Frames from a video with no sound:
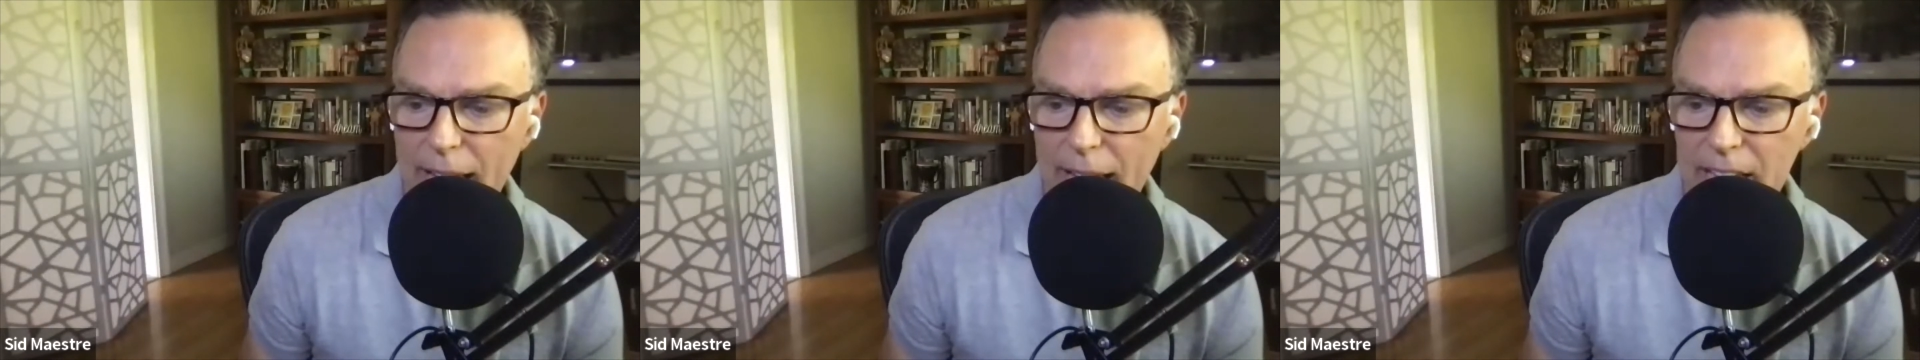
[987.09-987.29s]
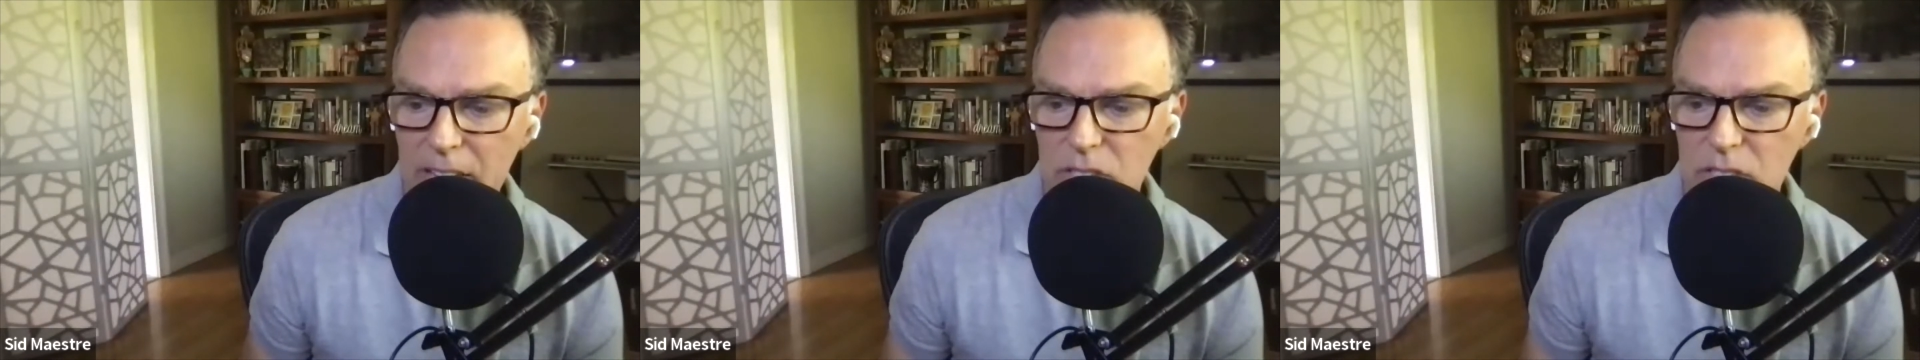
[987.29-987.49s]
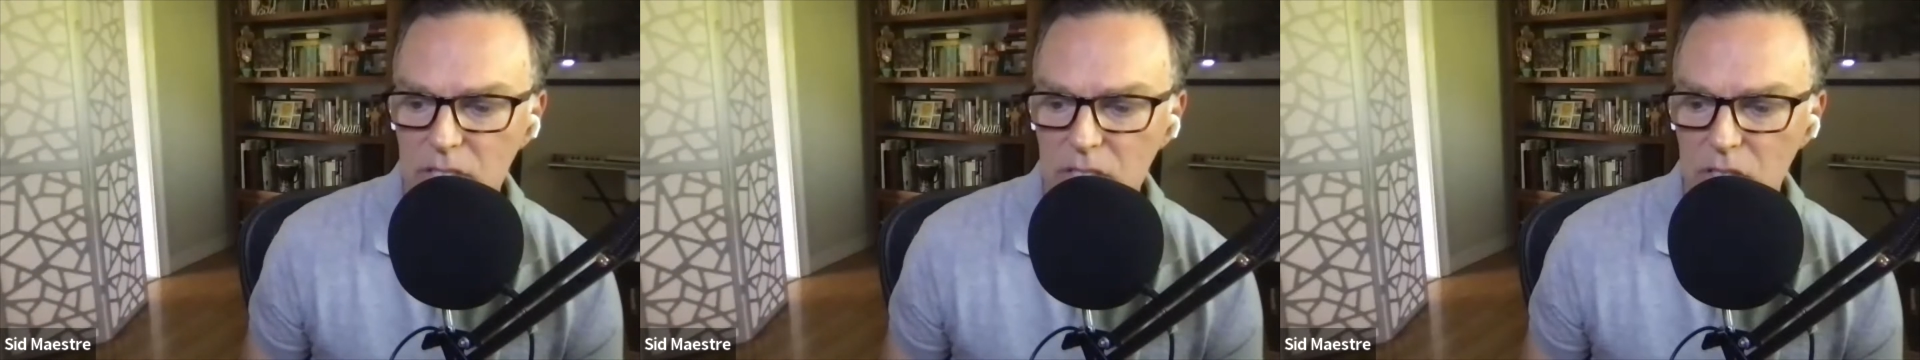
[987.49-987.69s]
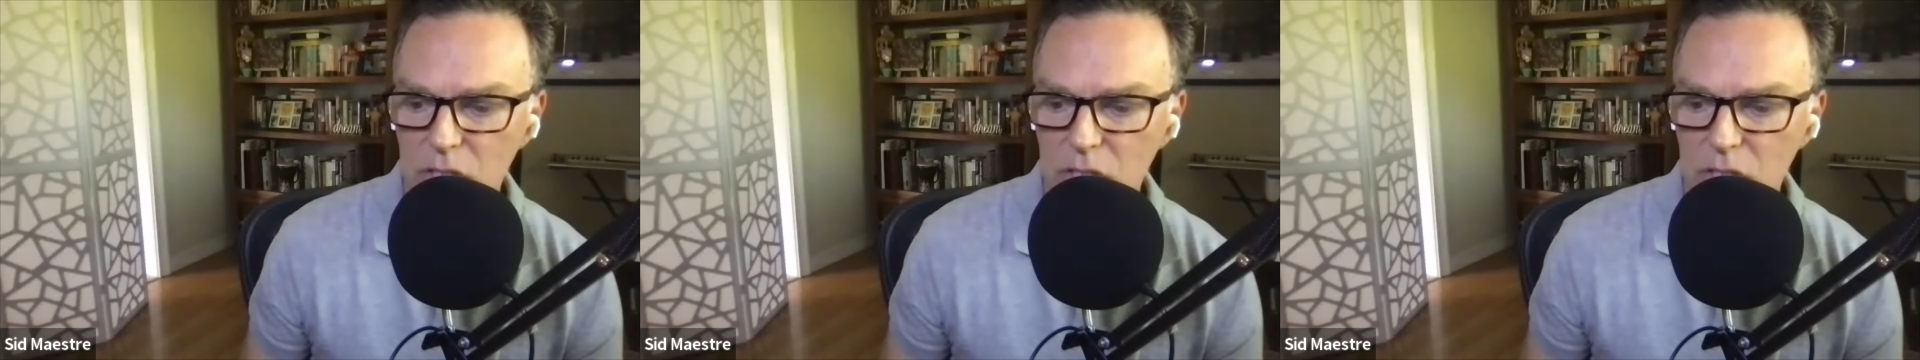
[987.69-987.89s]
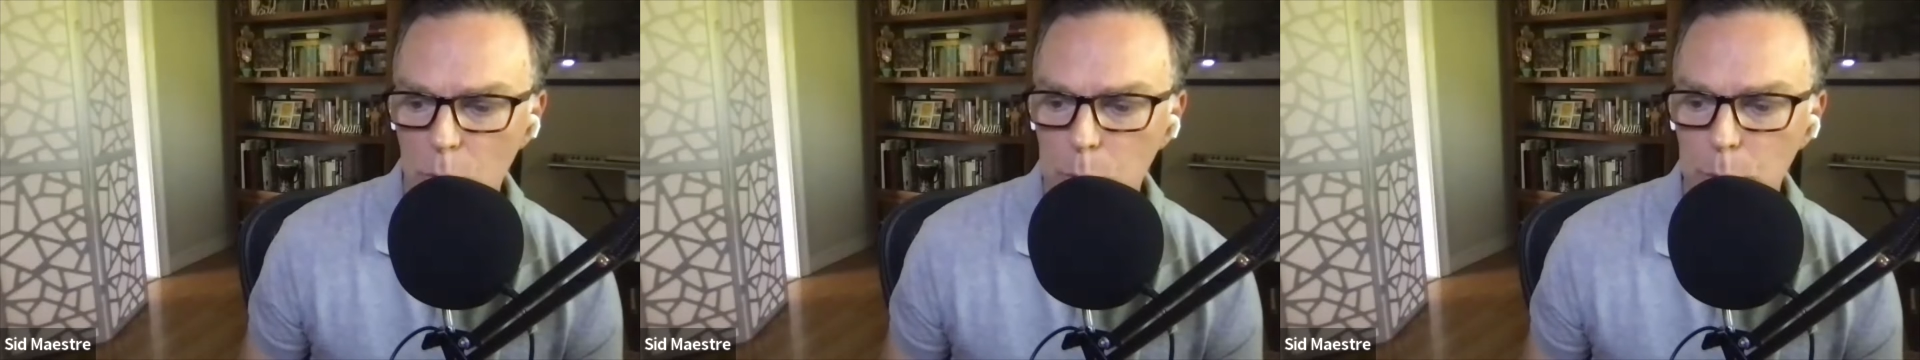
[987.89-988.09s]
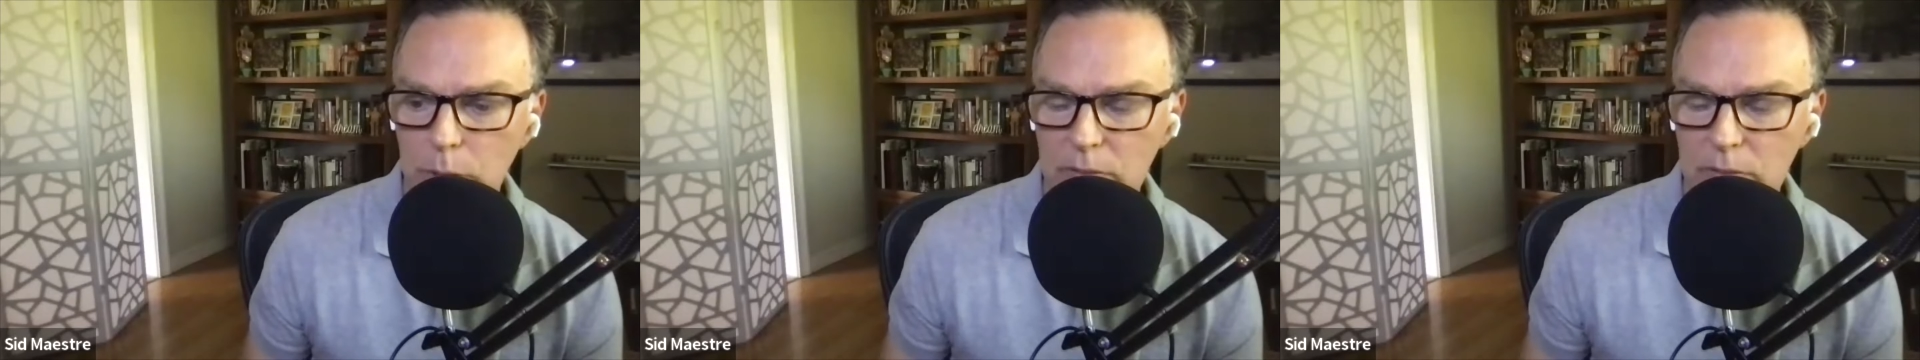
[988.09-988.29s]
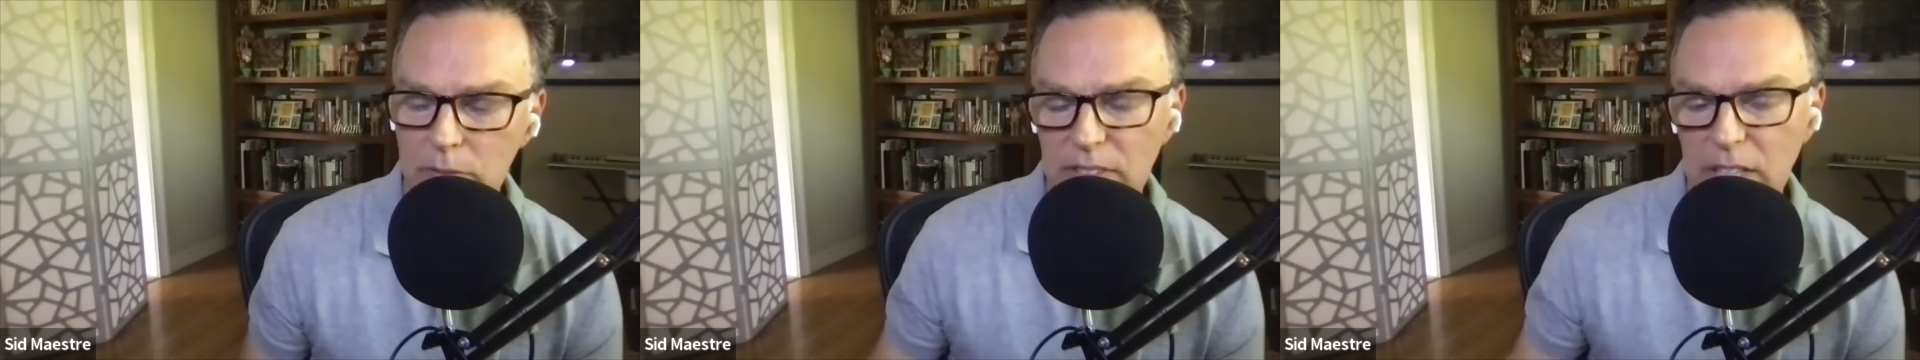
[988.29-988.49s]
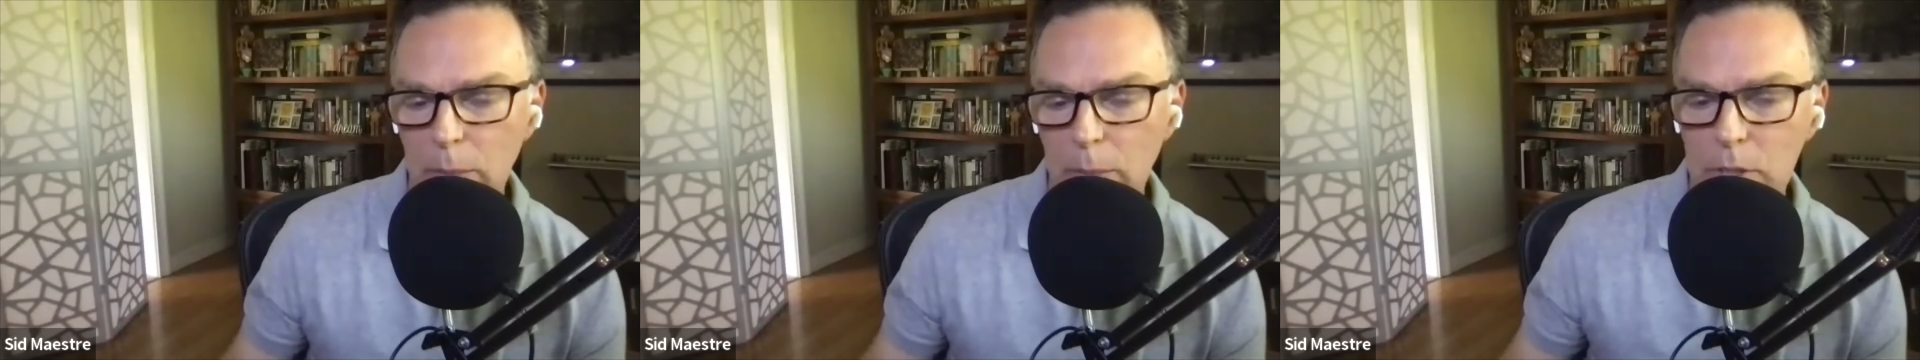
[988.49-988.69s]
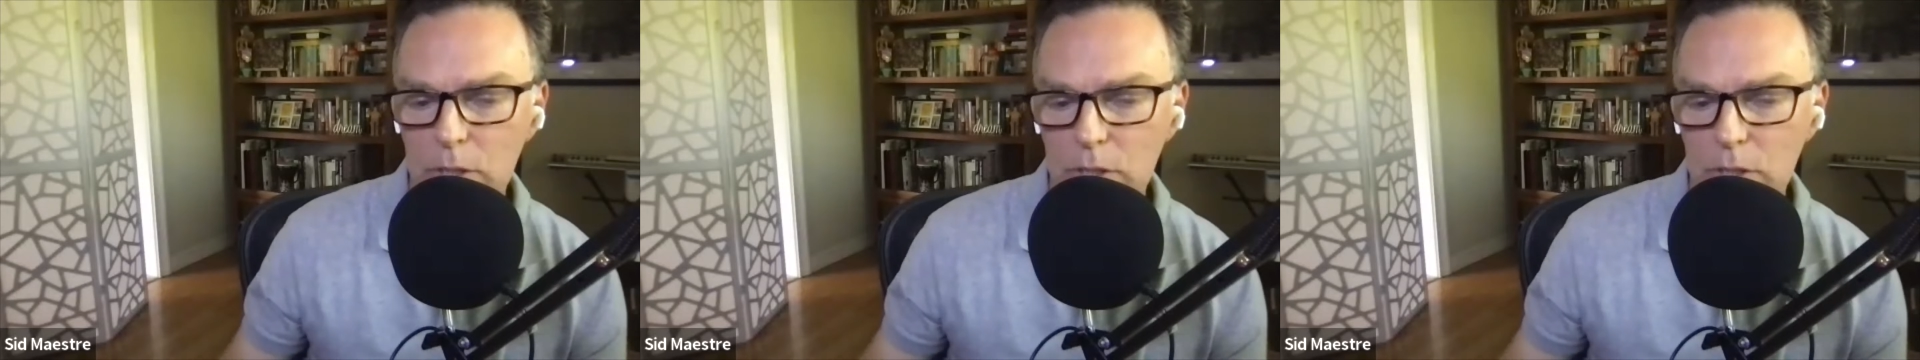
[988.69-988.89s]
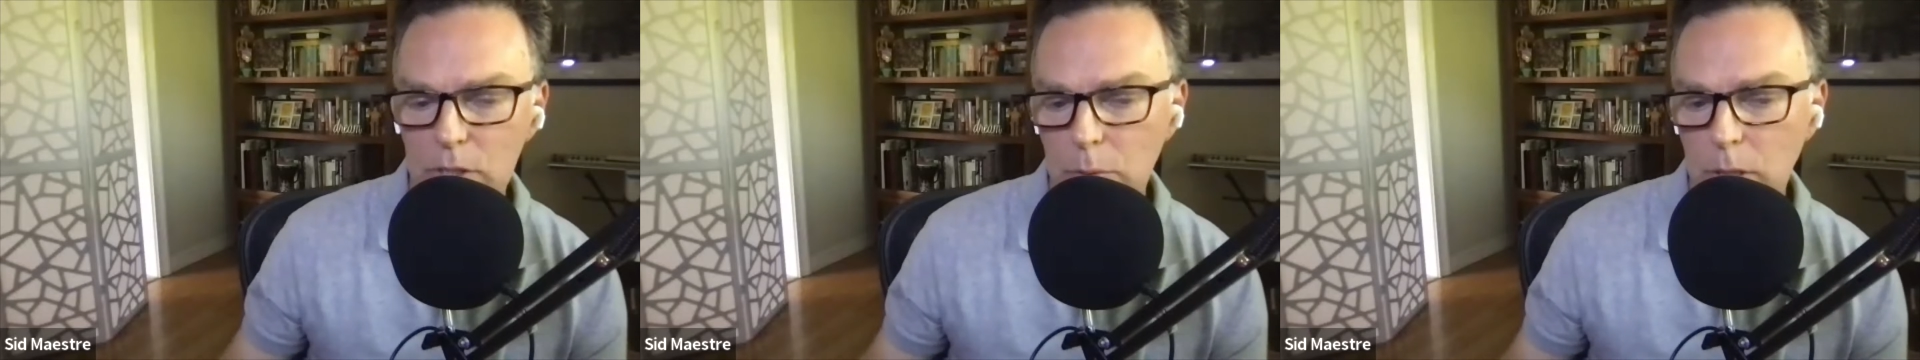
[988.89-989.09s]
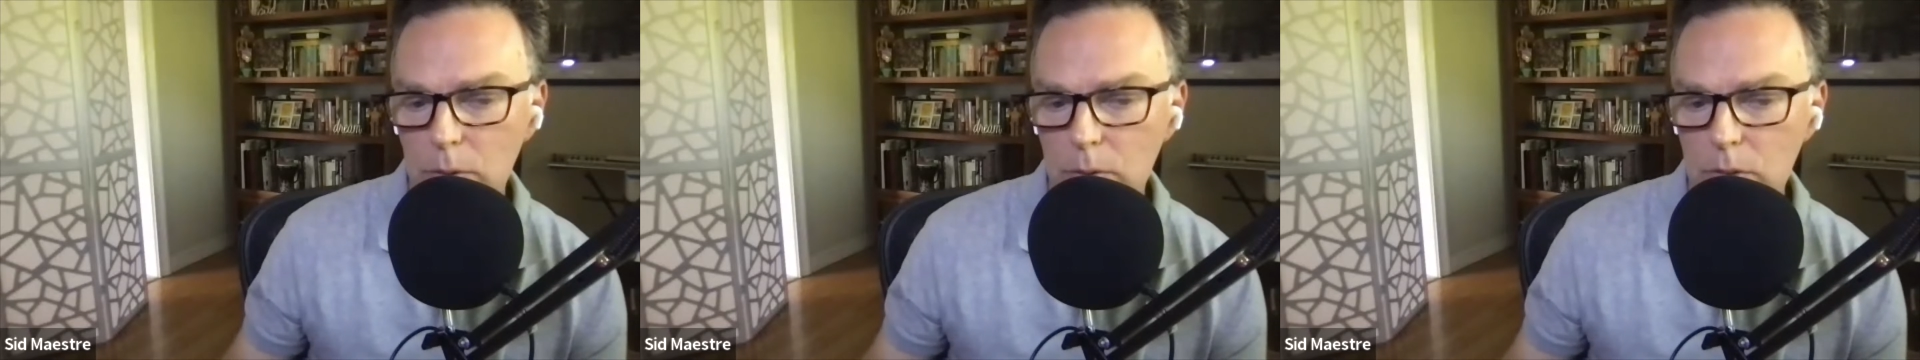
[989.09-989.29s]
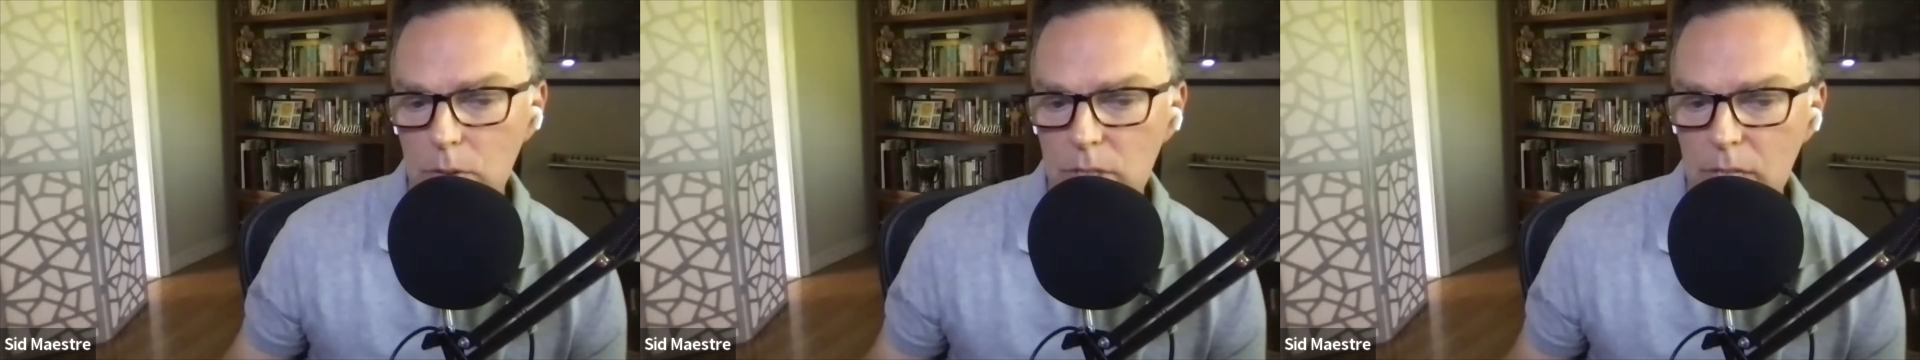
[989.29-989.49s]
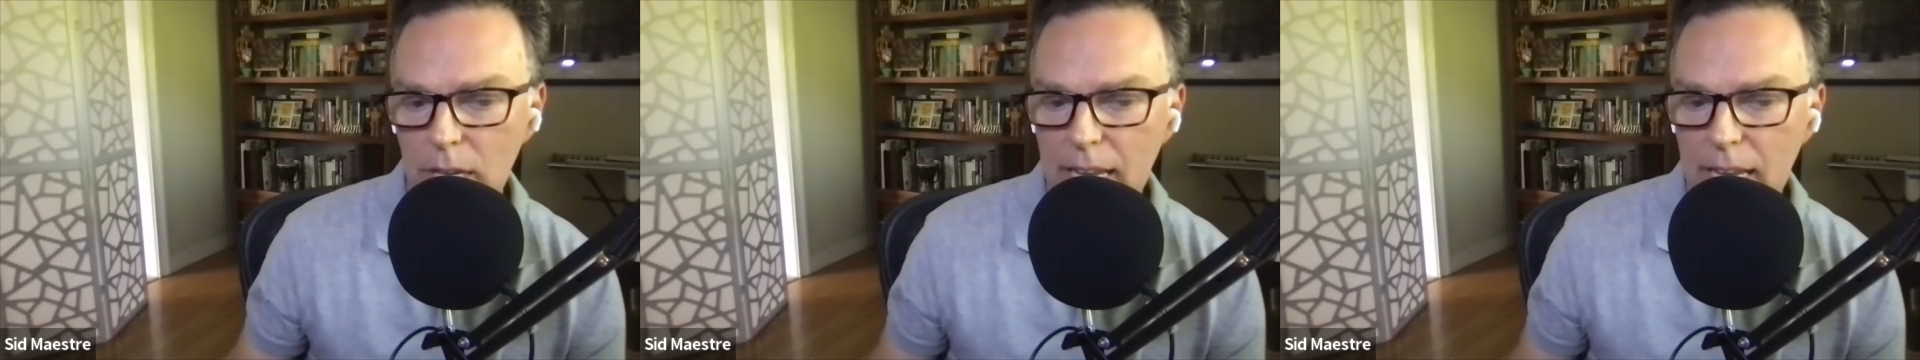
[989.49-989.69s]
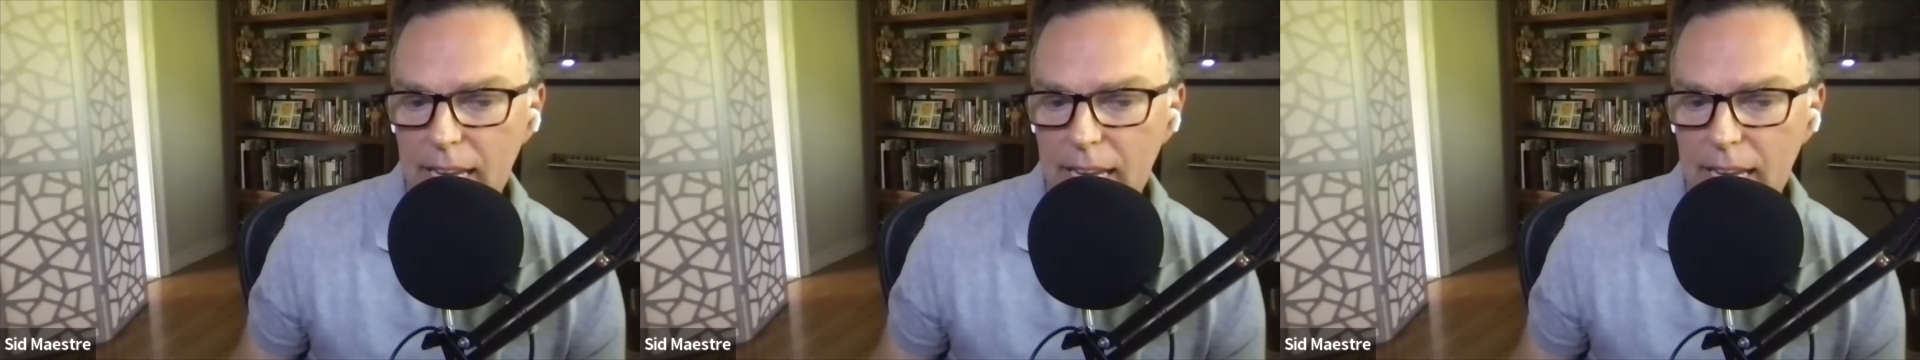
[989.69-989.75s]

as your pool of developers grows